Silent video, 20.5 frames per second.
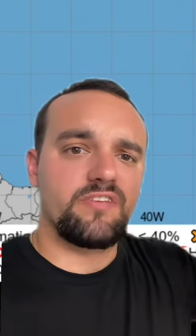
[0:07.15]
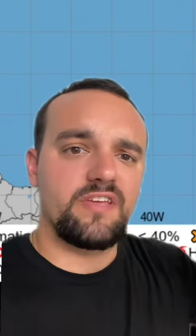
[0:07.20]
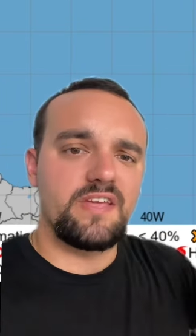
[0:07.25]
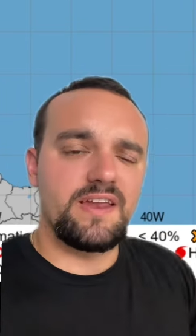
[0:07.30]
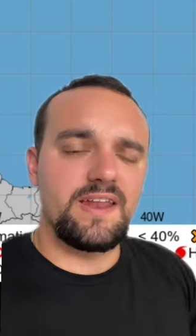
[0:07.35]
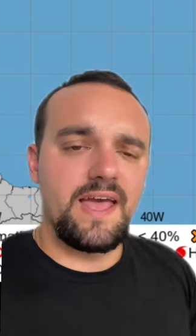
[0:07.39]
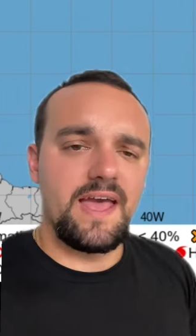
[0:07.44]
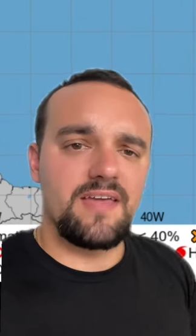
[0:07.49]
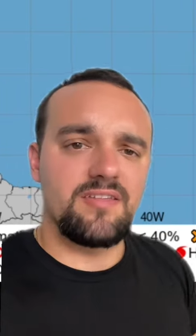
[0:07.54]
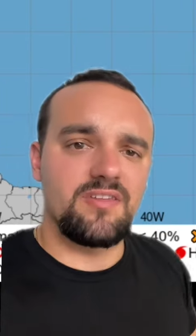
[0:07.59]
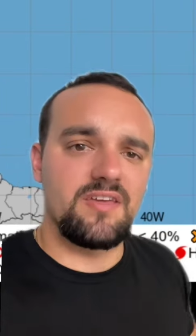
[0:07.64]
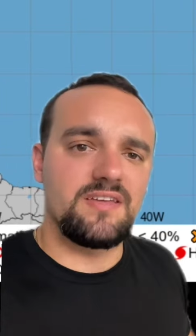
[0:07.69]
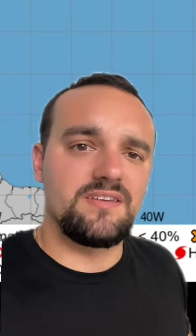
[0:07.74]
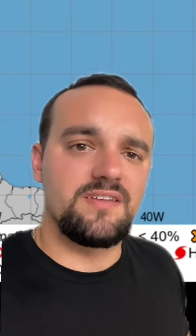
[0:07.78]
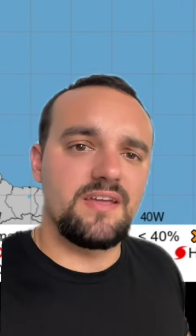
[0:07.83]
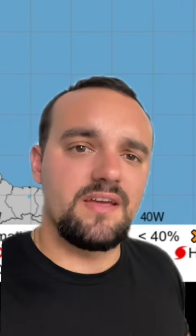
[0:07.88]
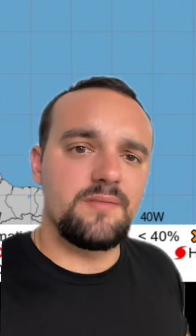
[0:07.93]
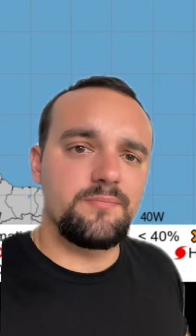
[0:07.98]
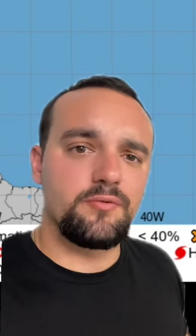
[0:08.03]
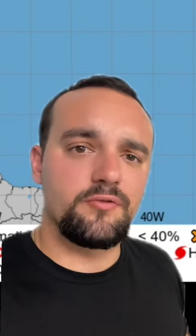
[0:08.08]
It has a
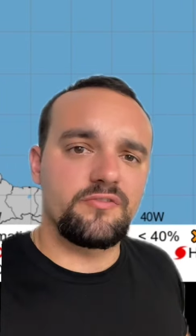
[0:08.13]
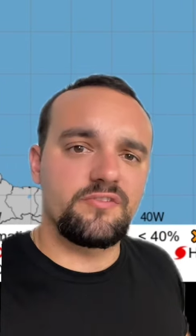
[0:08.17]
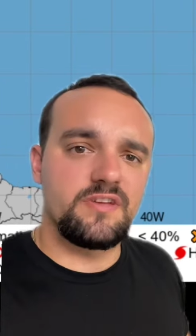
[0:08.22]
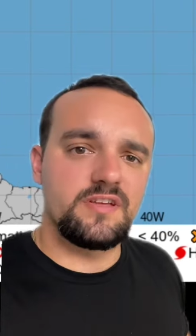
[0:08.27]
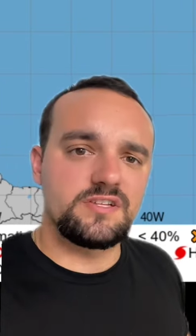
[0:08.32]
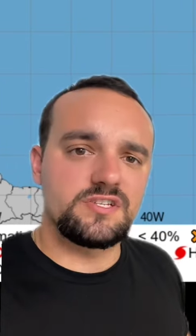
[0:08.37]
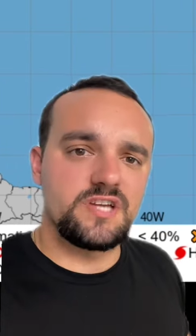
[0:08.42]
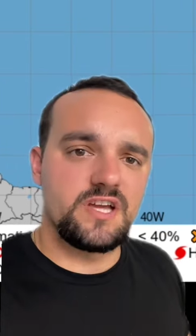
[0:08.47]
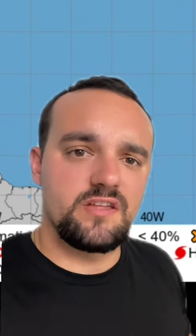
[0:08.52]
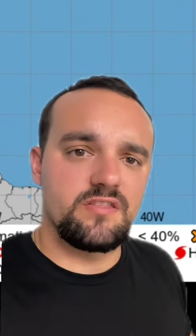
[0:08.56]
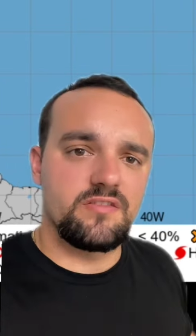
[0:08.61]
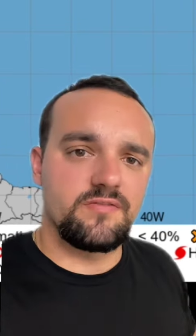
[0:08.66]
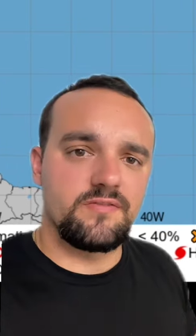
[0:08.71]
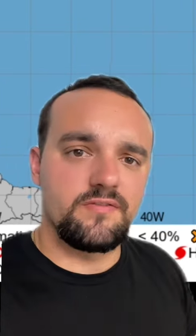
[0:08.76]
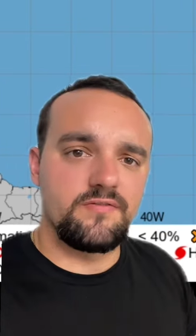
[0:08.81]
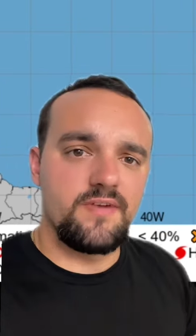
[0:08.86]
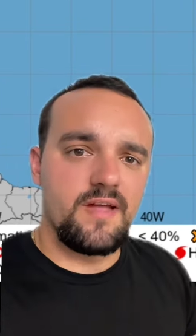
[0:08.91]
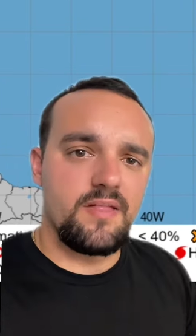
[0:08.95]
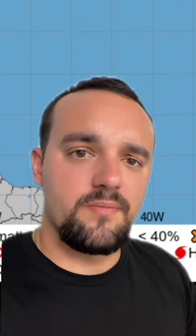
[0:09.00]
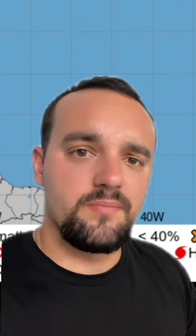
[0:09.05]
10% chance of
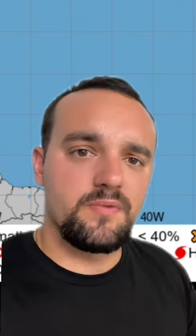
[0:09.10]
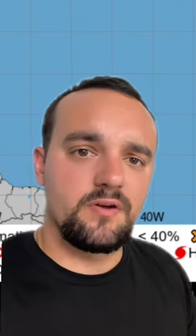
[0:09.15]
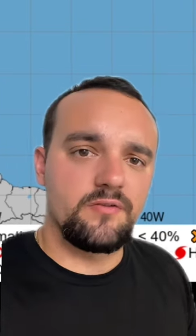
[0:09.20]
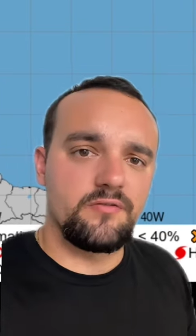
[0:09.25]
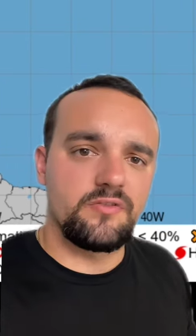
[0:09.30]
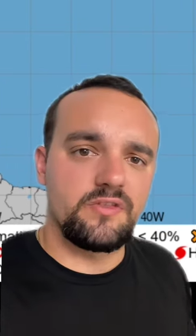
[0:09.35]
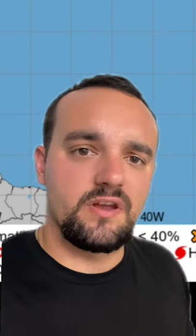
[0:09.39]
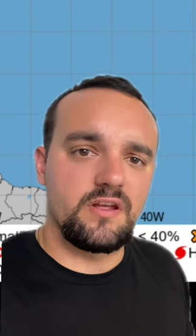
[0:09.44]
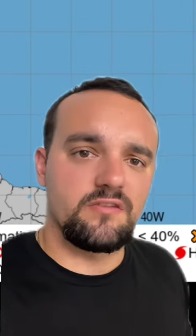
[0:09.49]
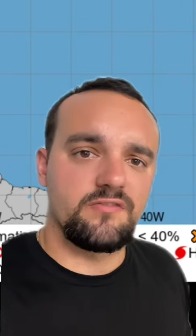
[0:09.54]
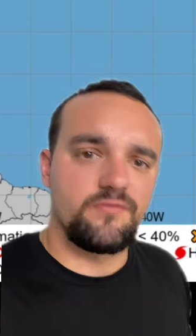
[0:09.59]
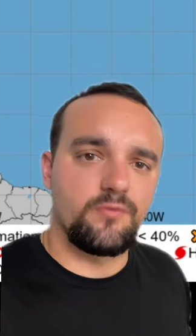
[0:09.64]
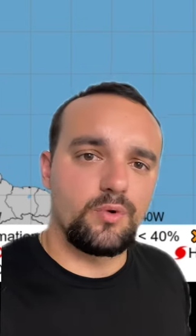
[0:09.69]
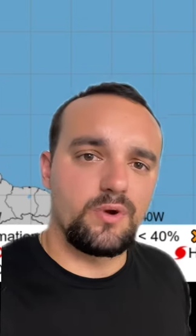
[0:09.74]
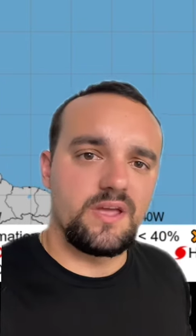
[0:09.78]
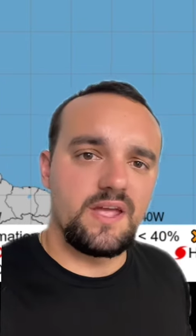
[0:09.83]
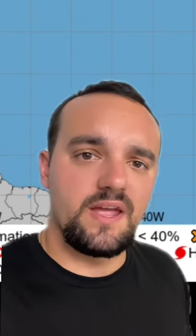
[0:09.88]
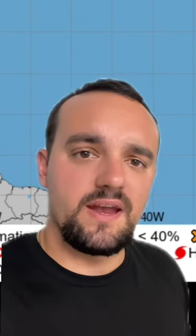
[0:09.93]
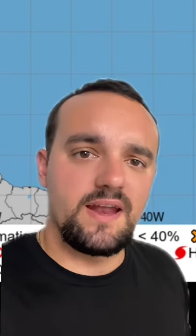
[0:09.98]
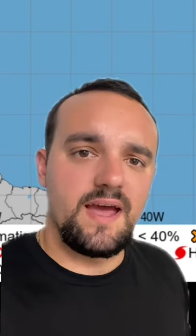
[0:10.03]
development over the next
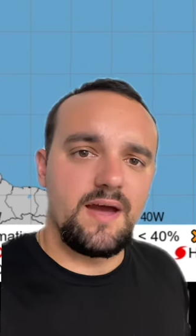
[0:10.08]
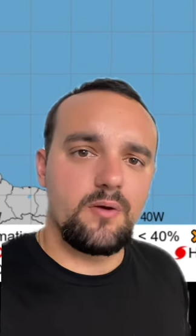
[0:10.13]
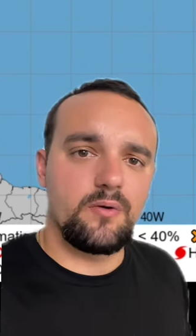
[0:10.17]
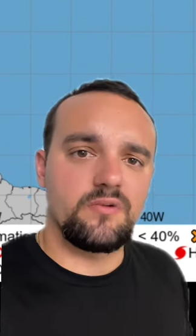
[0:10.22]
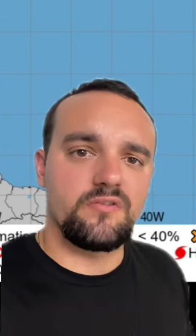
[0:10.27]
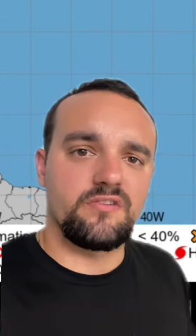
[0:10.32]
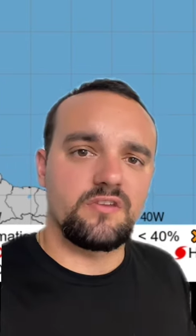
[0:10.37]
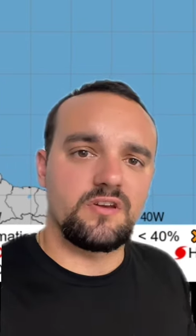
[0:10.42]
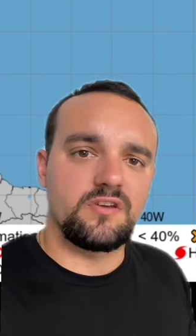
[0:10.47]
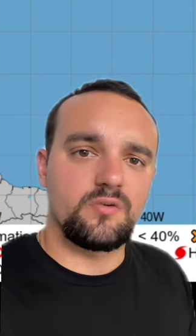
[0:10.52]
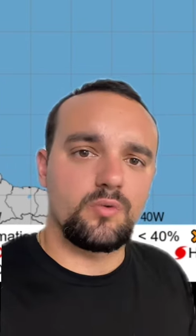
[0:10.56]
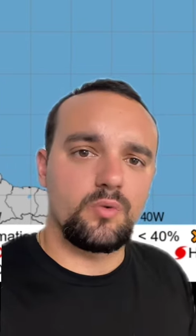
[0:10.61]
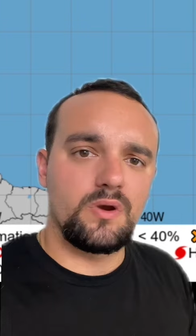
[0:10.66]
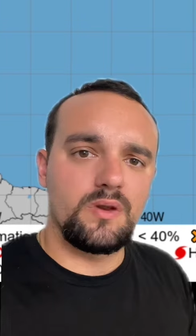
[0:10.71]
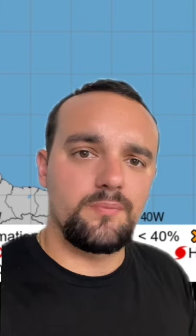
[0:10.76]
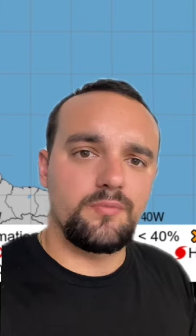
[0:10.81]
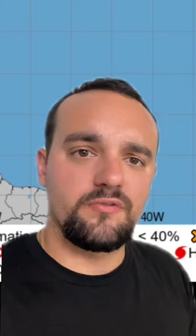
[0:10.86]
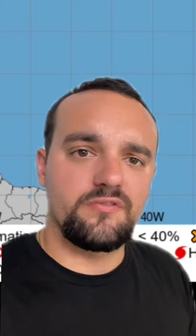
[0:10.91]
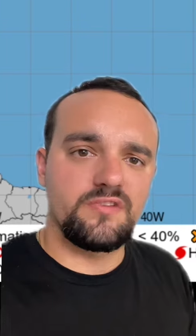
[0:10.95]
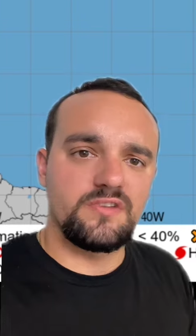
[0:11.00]
48 hours and a
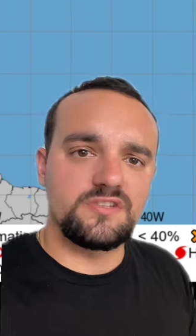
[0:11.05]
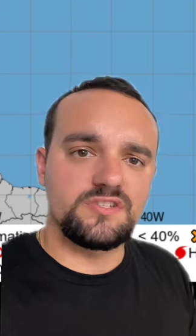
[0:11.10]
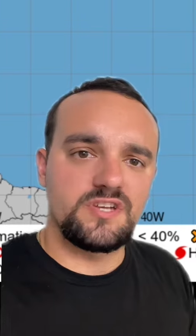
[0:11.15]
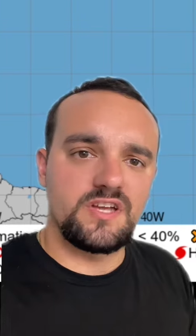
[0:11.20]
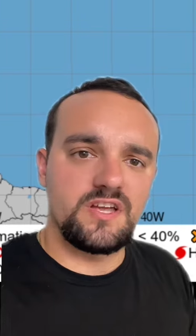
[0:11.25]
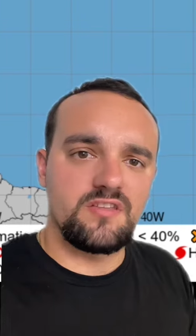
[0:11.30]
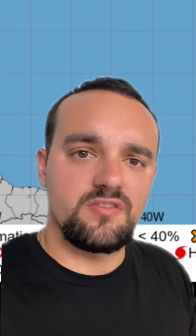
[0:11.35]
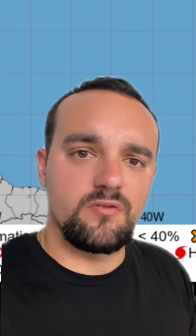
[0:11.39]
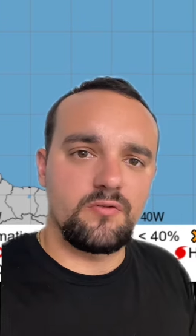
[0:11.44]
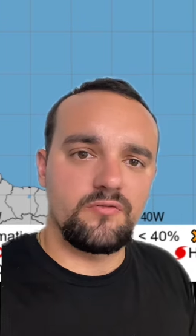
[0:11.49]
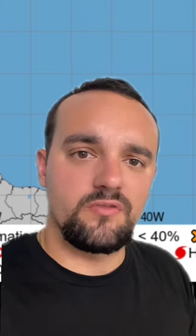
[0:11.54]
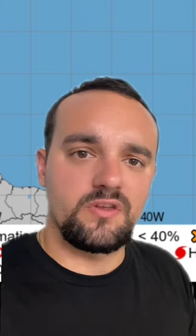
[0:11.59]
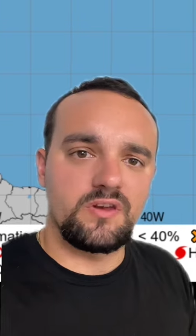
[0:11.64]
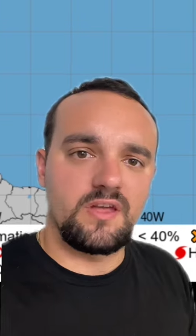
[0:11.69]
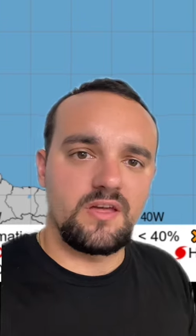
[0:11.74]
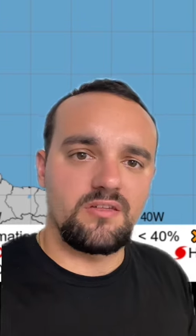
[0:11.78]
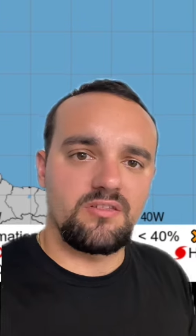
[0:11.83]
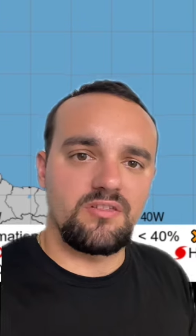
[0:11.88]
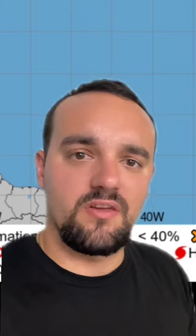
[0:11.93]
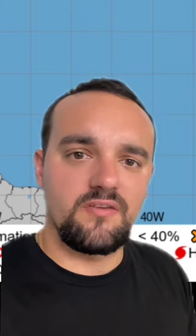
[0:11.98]
20% chance over the
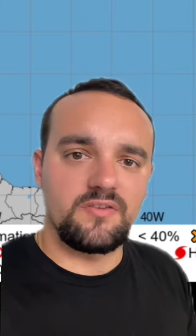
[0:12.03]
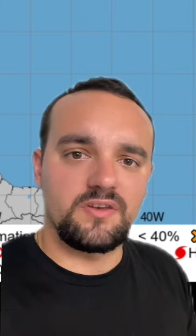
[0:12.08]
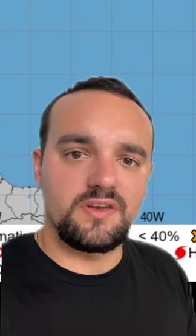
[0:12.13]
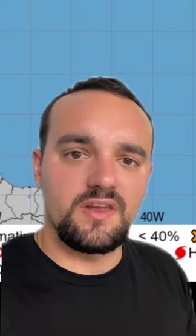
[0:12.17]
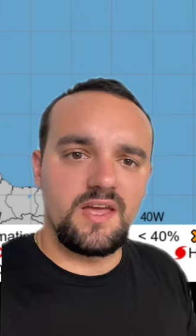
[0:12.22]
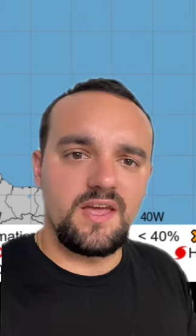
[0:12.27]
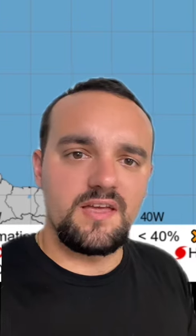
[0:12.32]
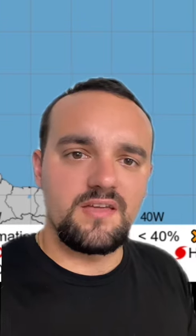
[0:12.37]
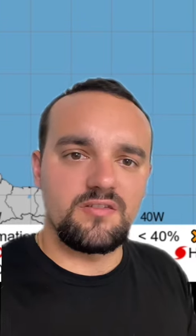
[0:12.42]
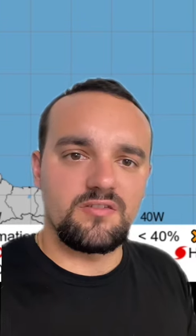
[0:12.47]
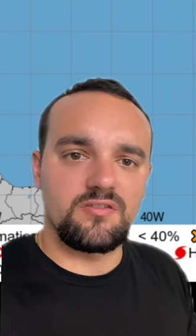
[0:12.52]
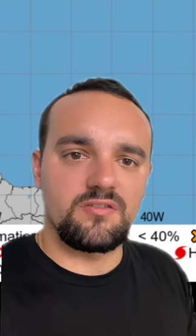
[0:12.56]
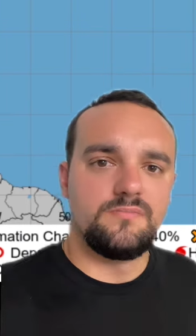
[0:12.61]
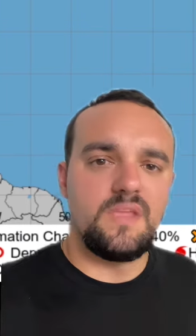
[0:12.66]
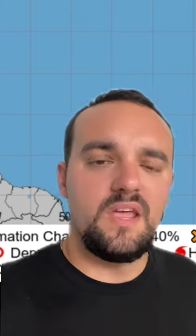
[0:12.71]
next 7 days.